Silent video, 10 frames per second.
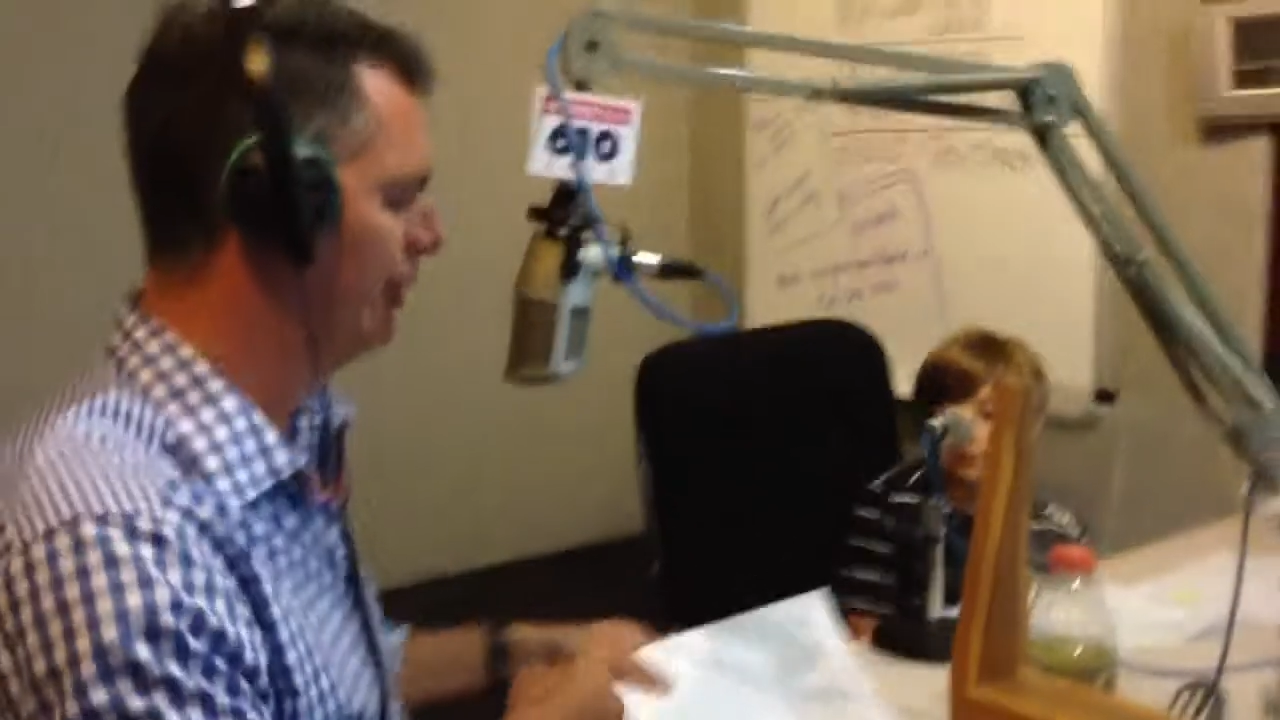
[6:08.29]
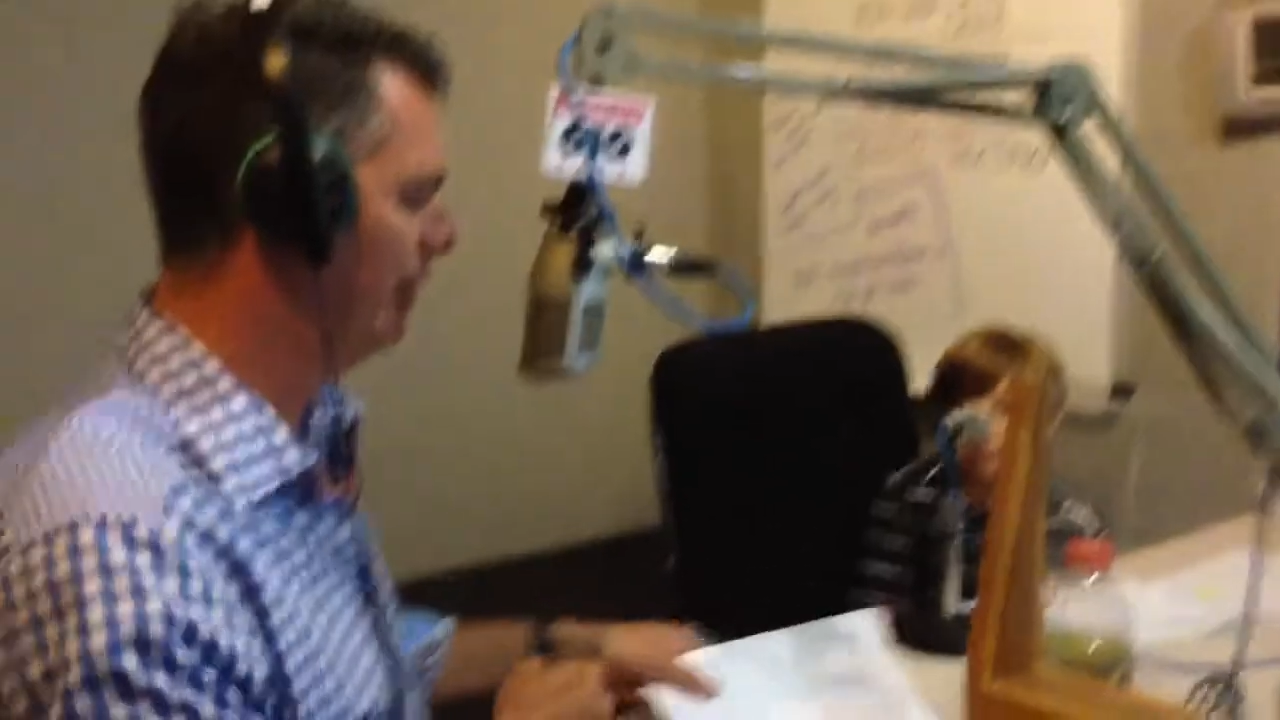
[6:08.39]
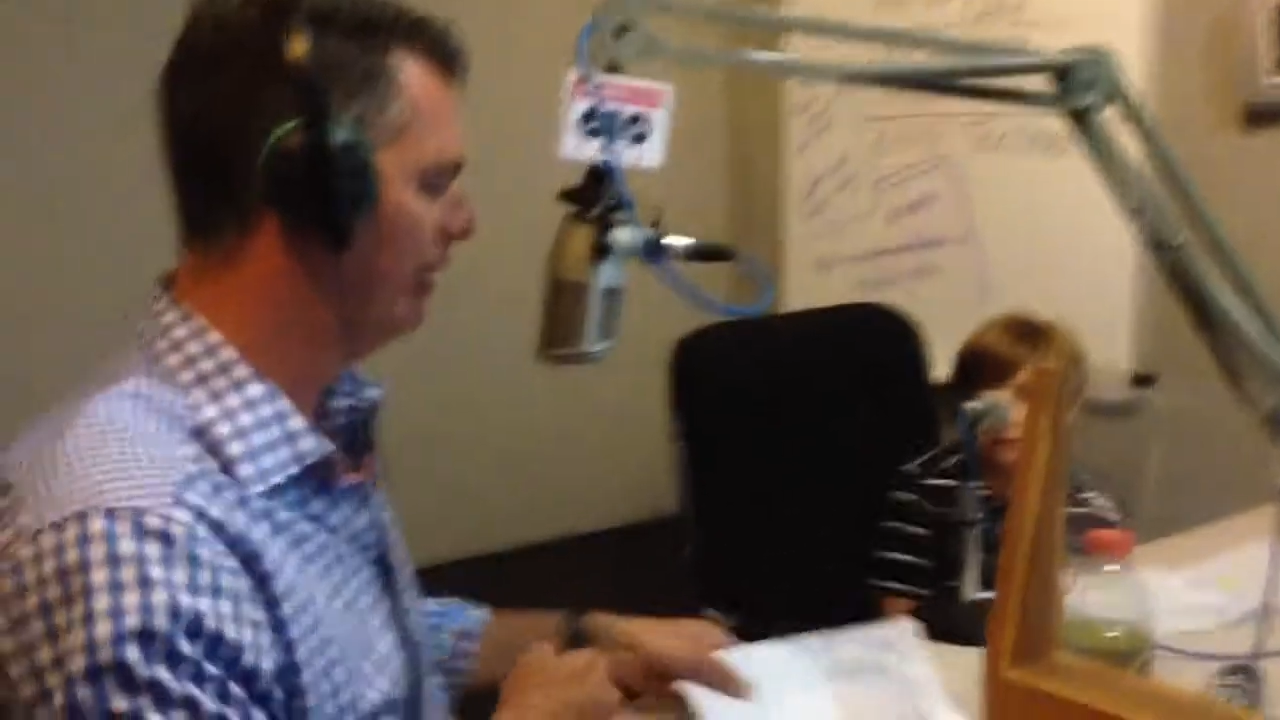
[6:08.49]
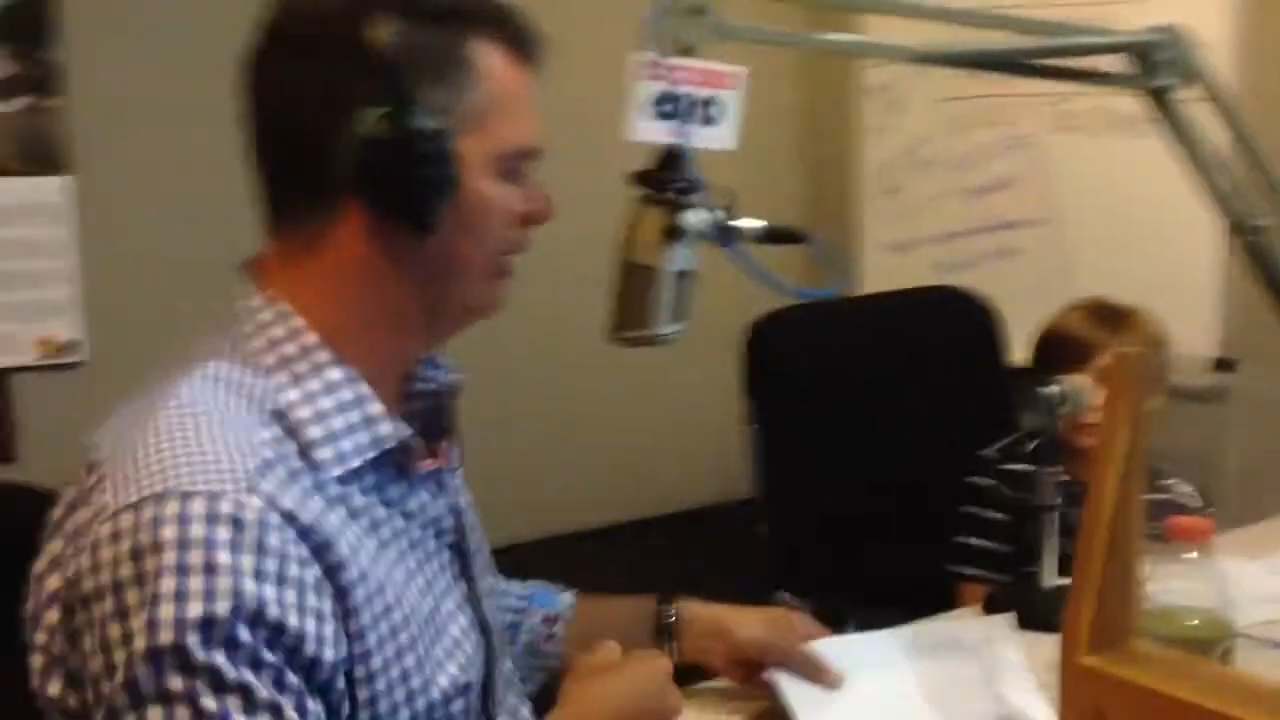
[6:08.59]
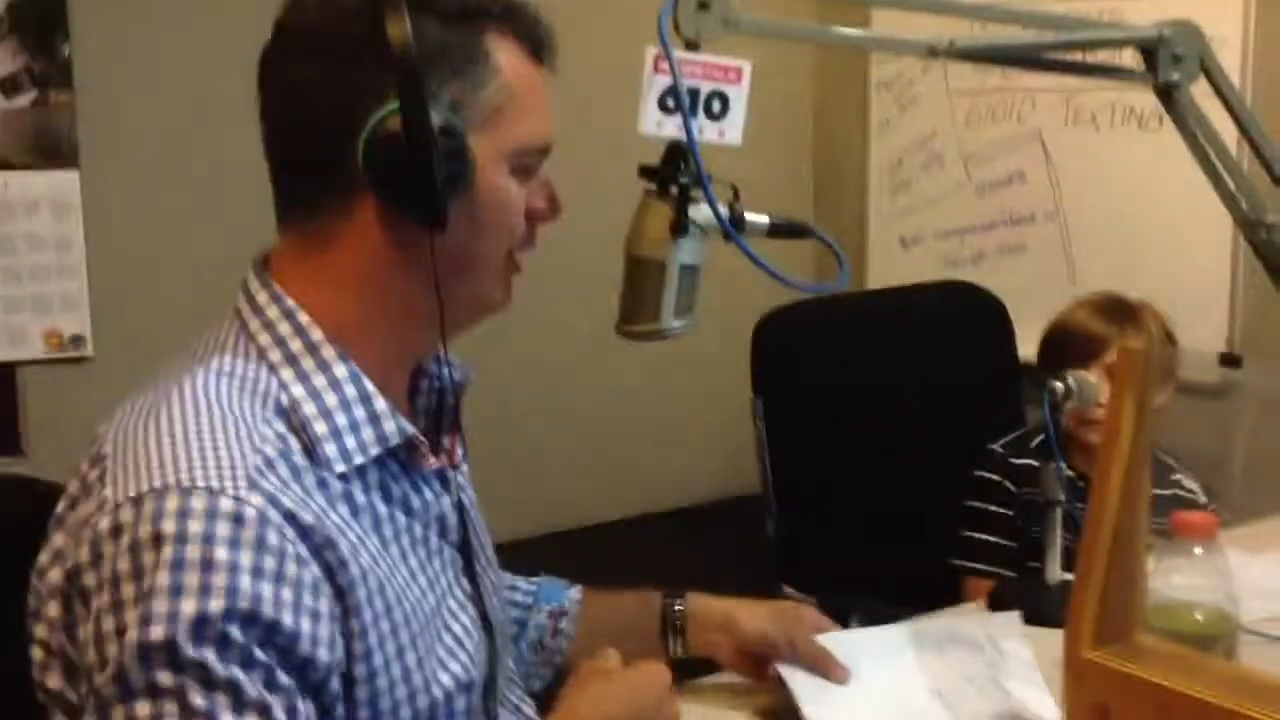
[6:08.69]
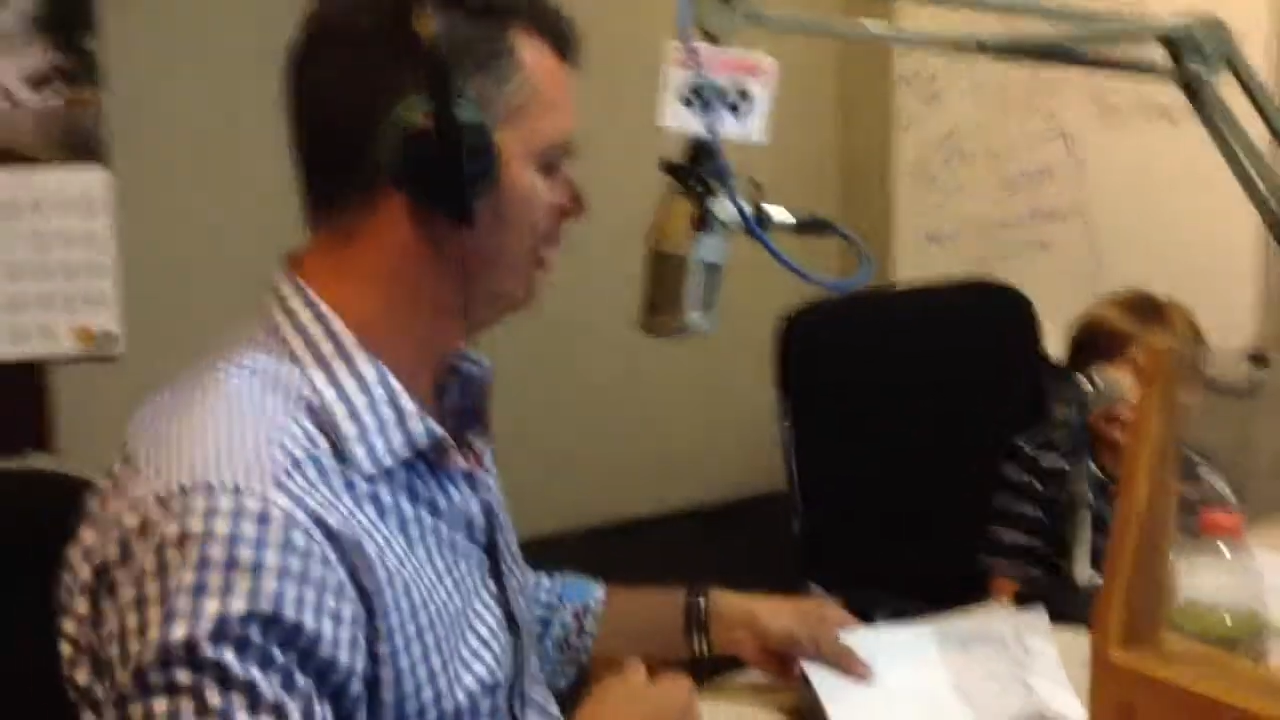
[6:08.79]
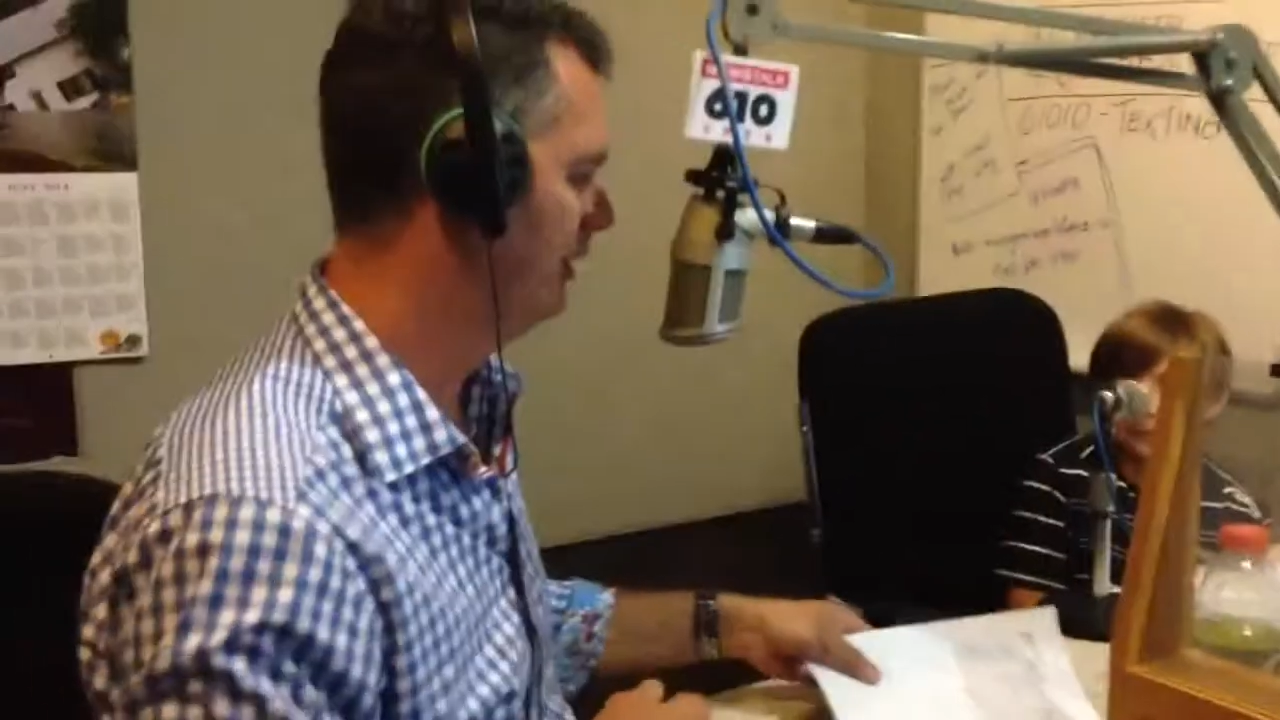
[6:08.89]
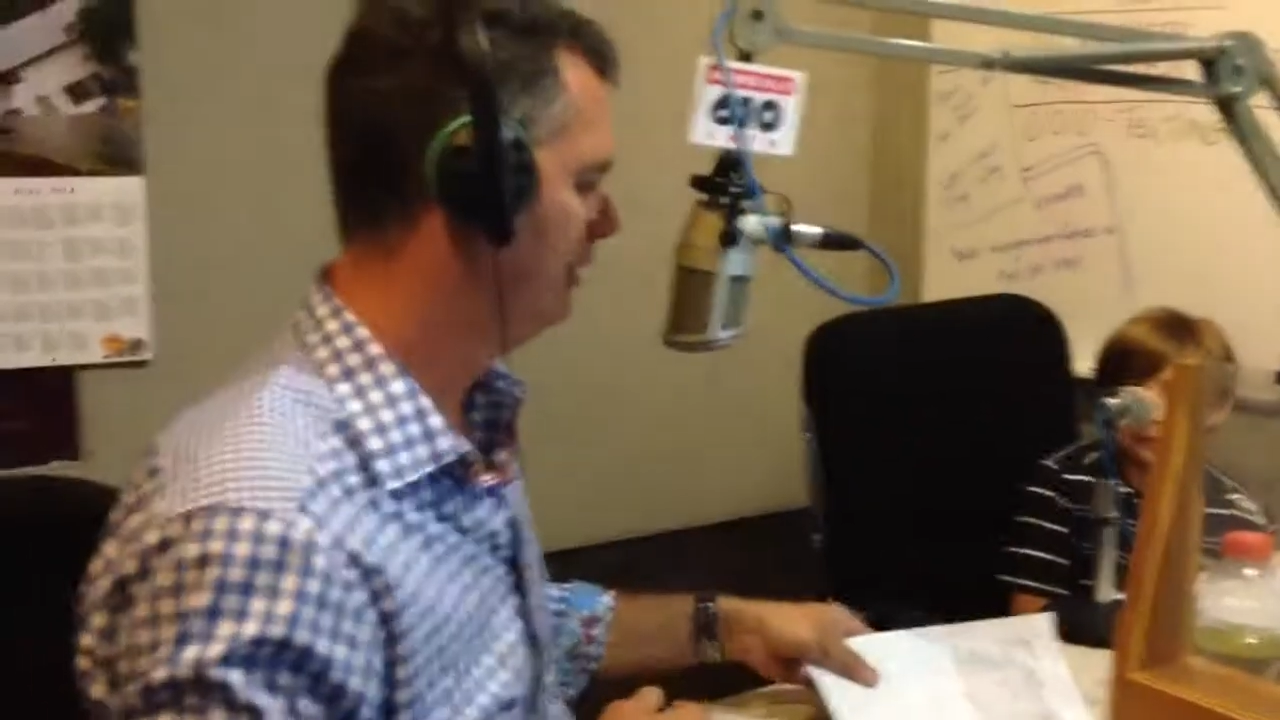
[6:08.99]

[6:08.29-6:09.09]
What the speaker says: her